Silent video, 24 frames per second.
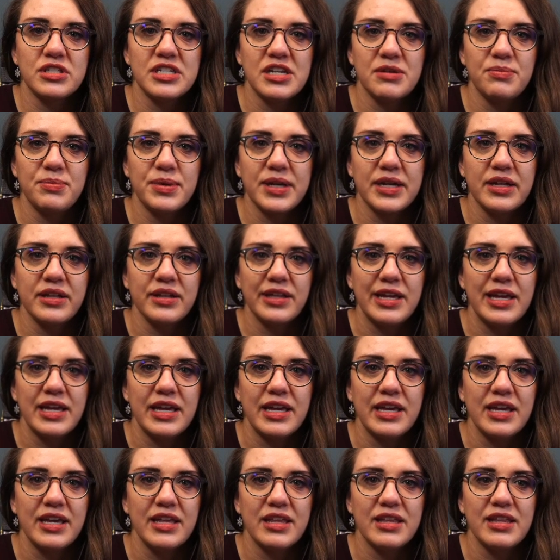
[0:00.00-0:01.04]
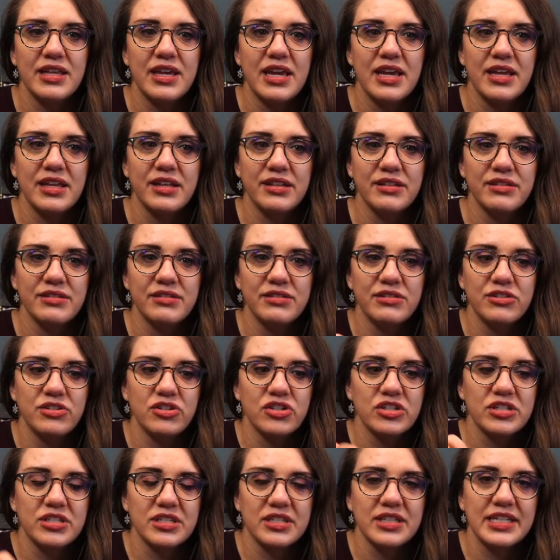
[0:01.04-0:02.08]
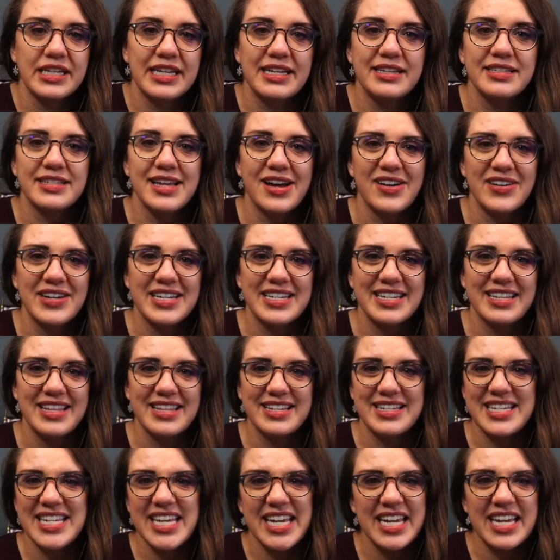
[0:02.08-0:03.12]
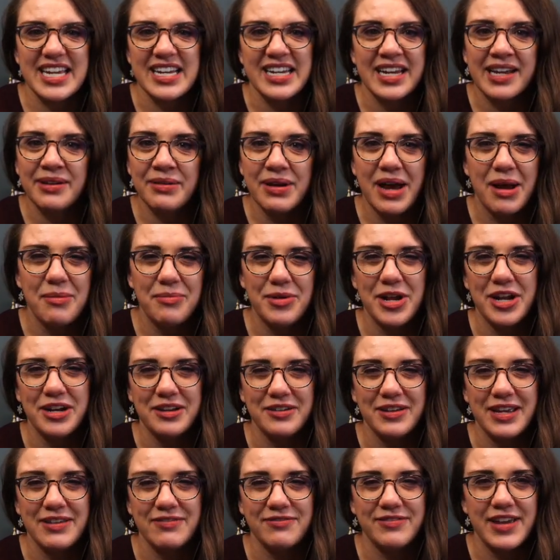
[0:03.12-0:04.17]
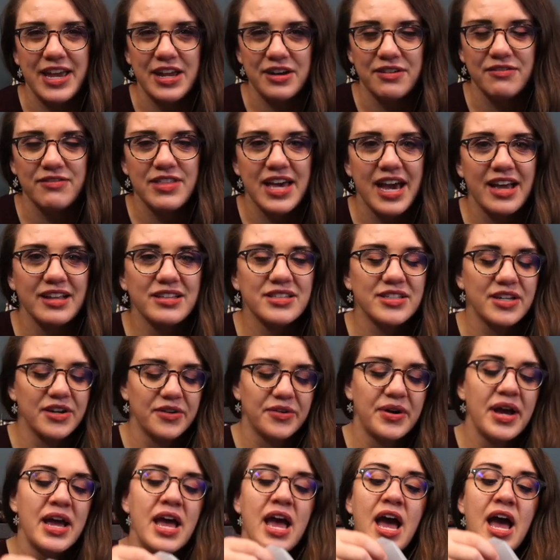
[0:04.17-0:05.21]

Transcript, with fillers: Typically it just leaks out into the tea and I'm not a fan of that. So